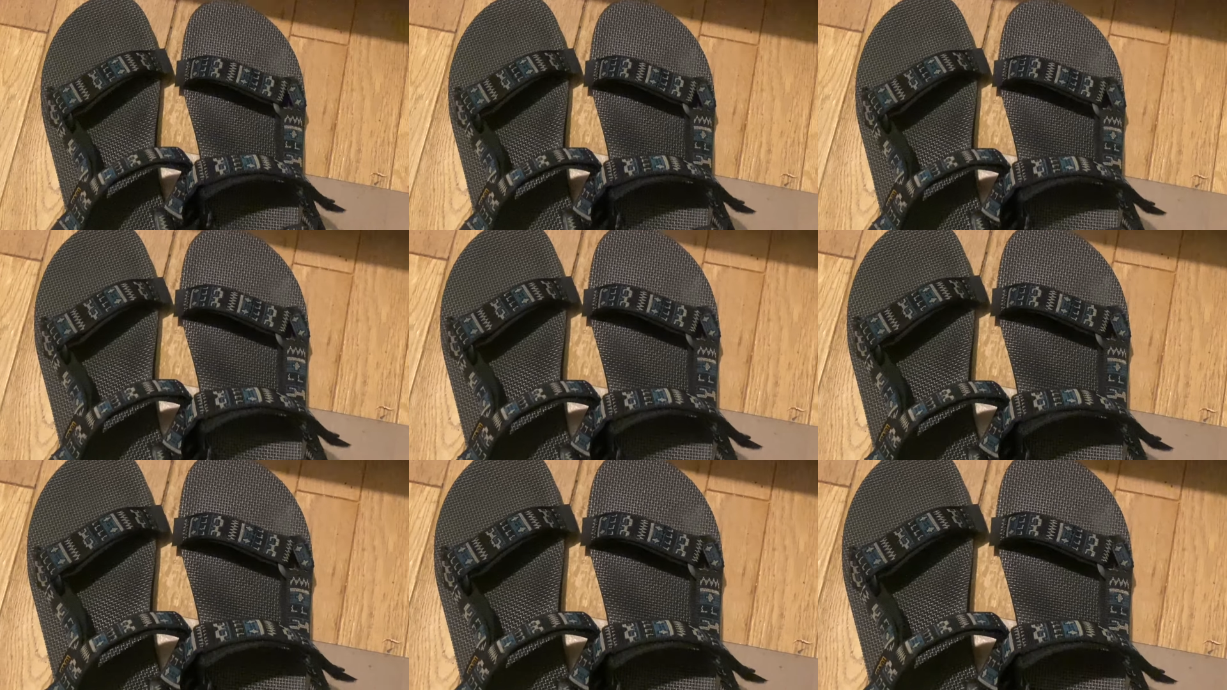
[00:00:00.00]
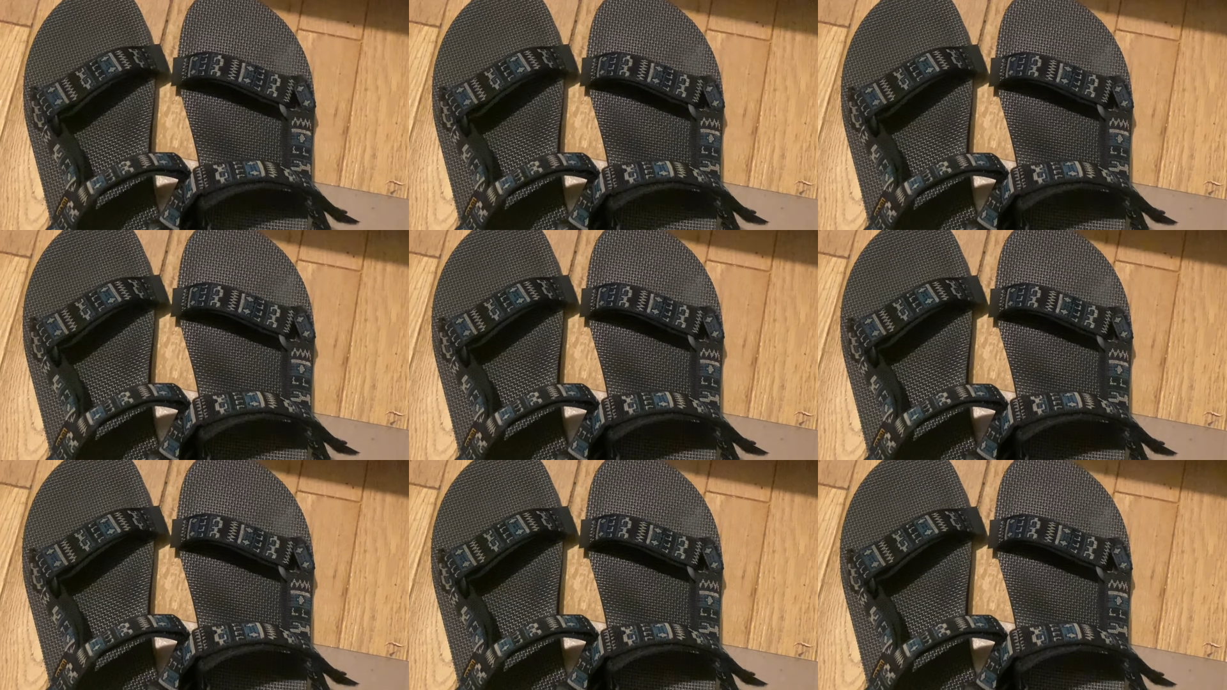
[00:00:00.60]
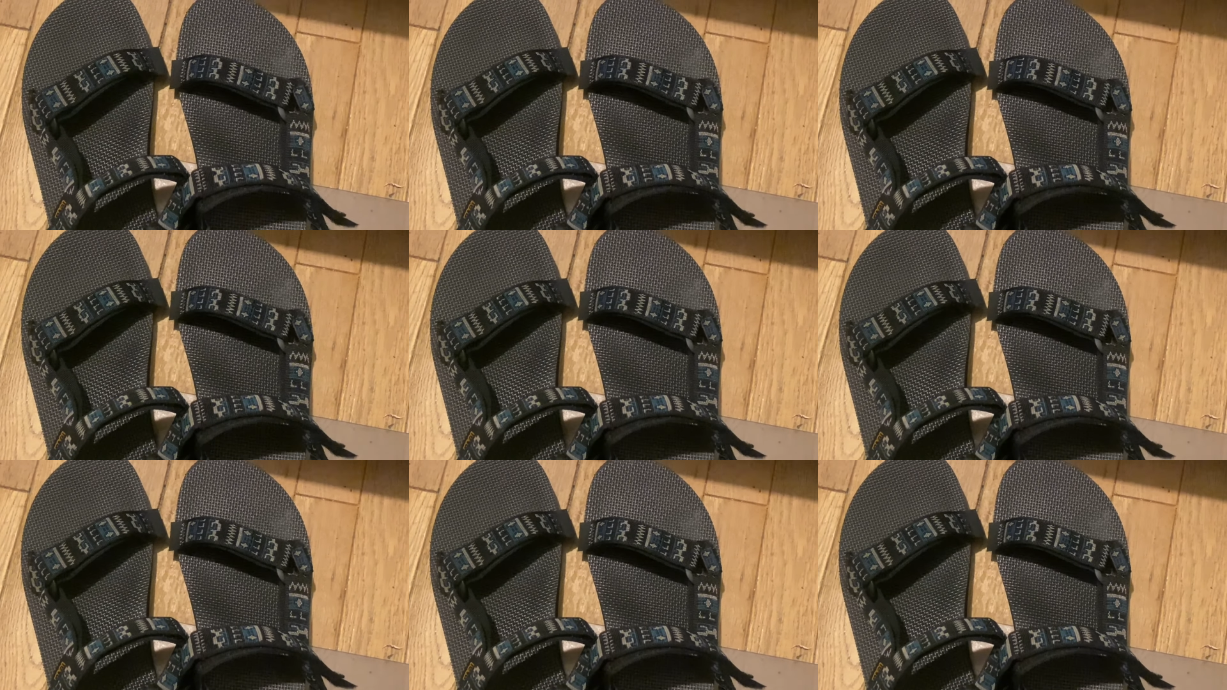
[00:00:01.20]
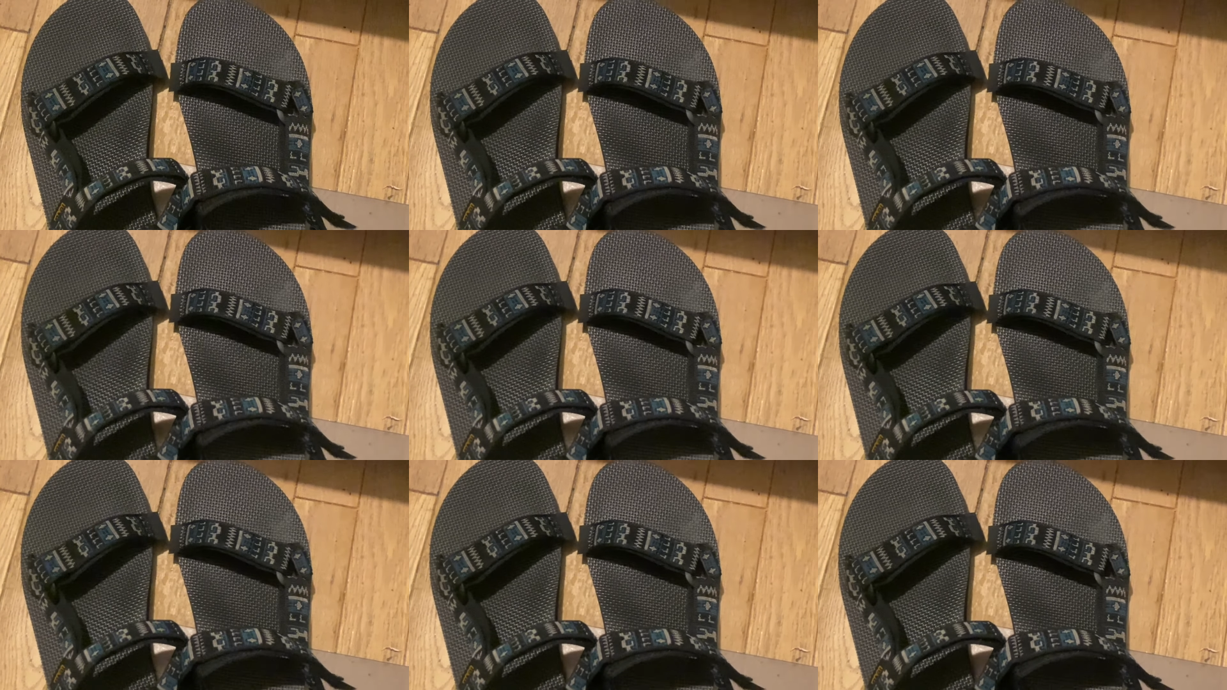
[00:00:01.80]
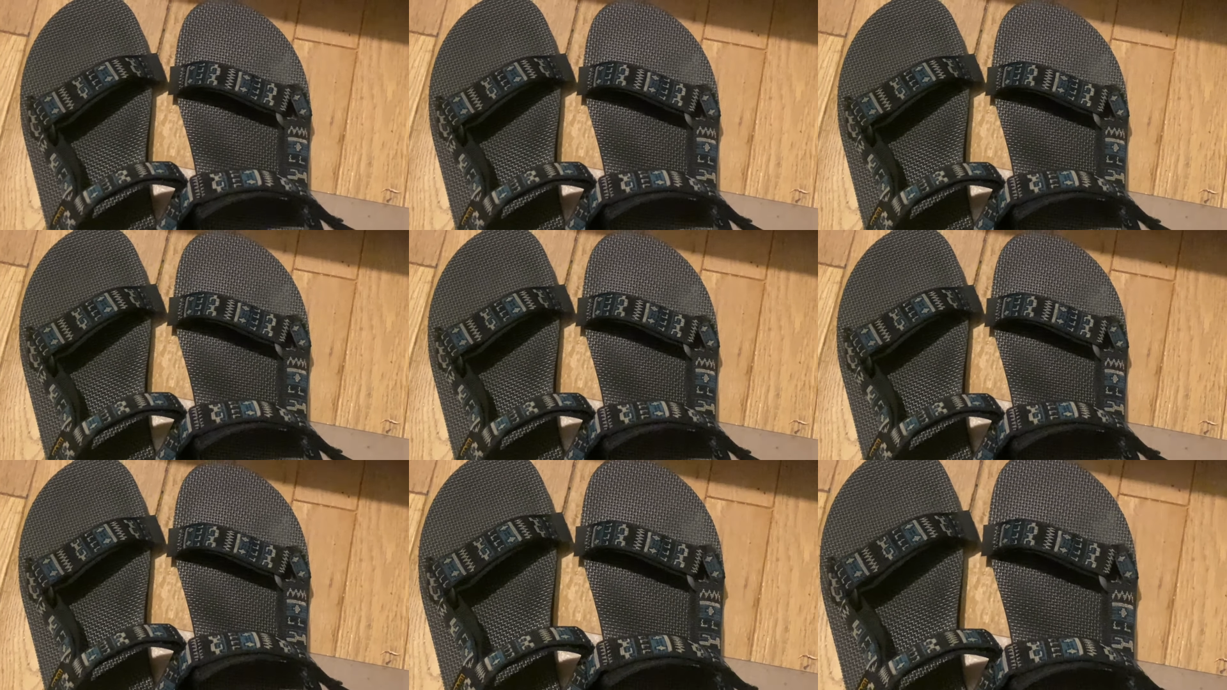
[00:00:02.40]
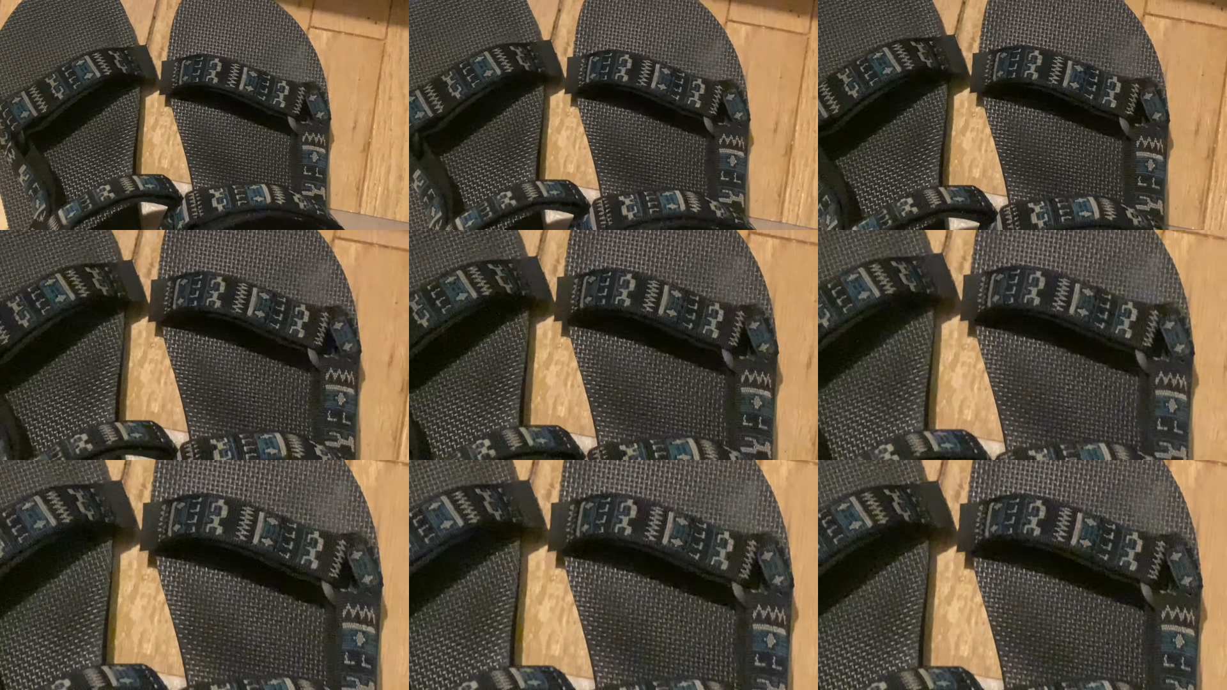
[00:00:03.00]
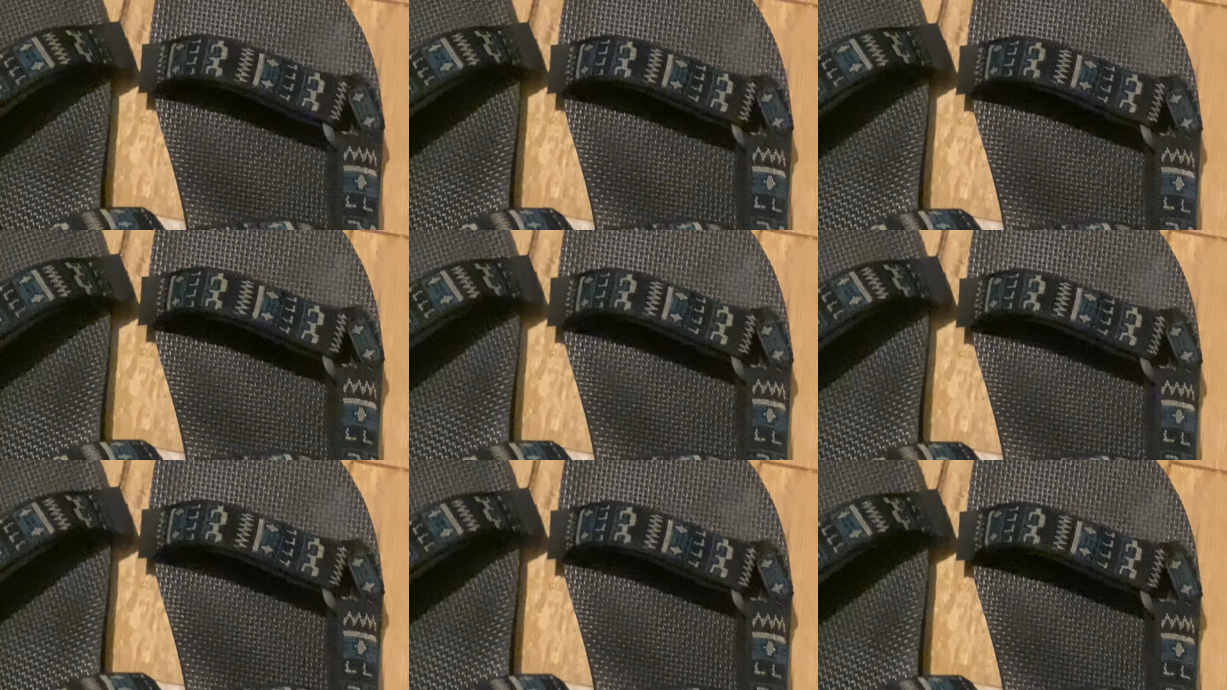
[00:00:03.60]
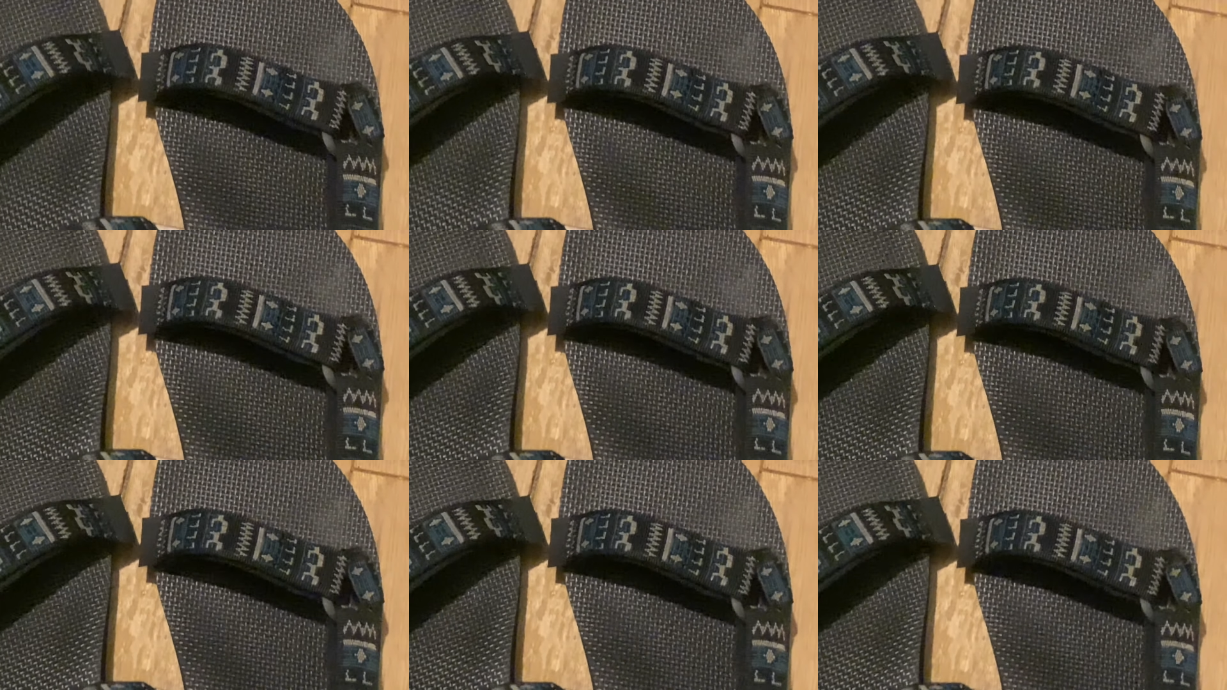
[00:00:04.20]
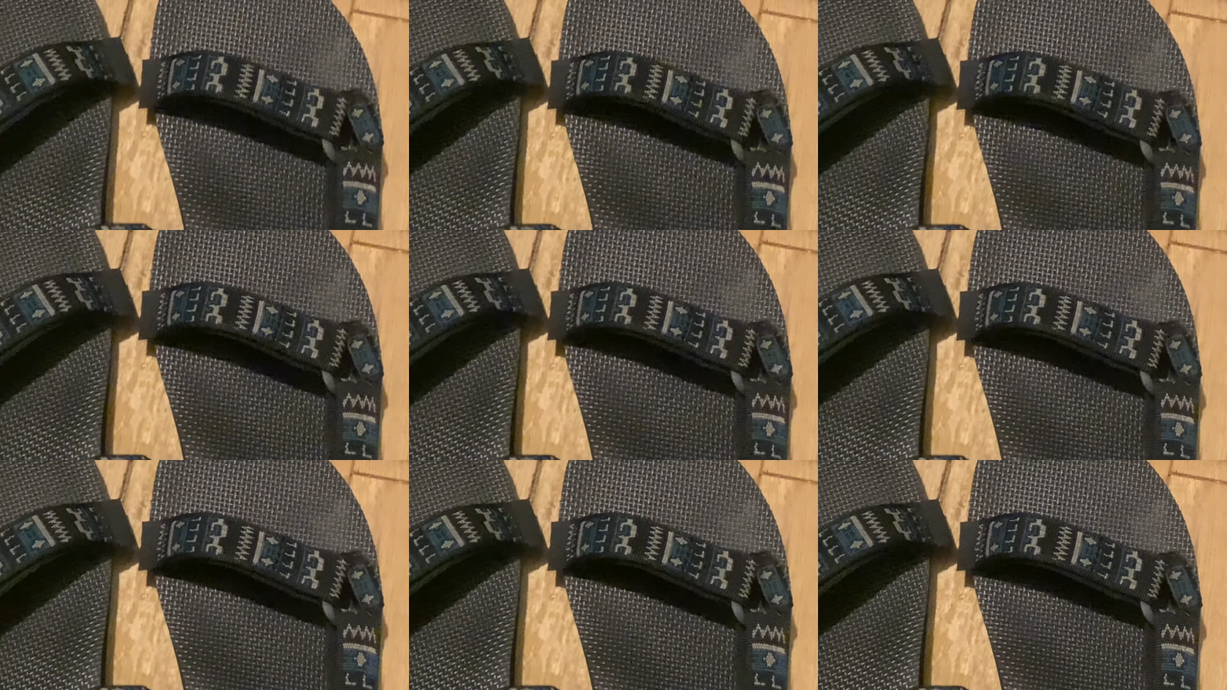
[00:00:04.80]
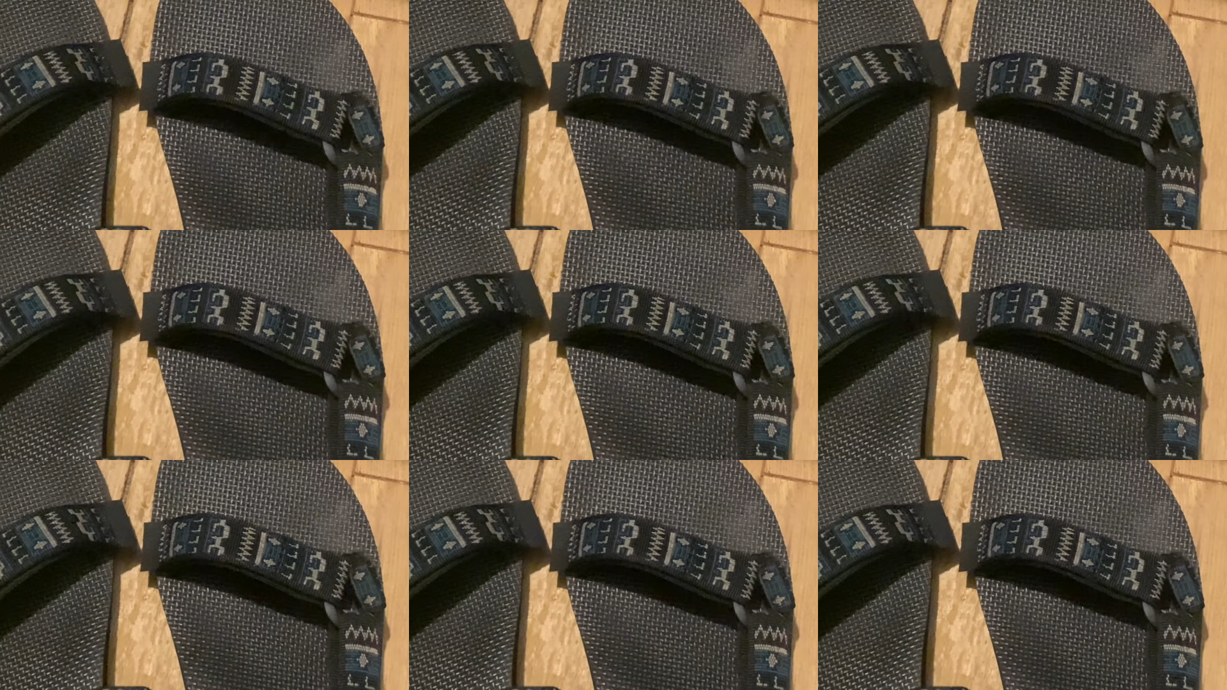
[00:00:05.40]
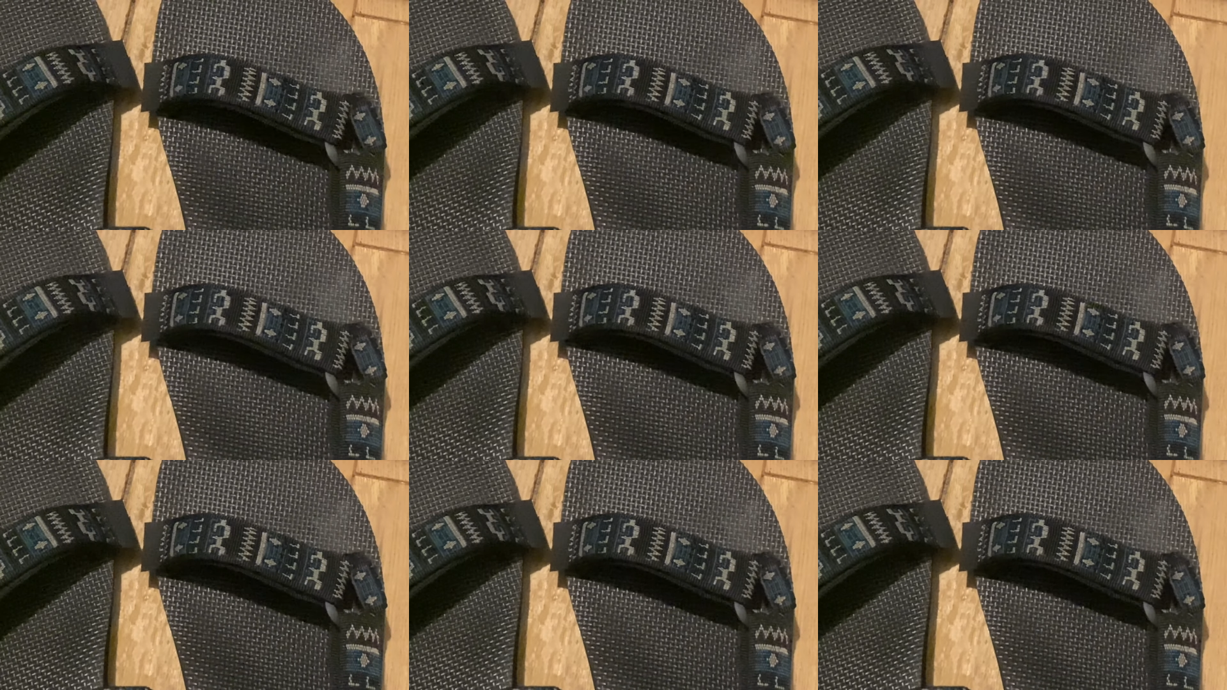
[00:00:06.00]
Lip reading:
(no speaker visible)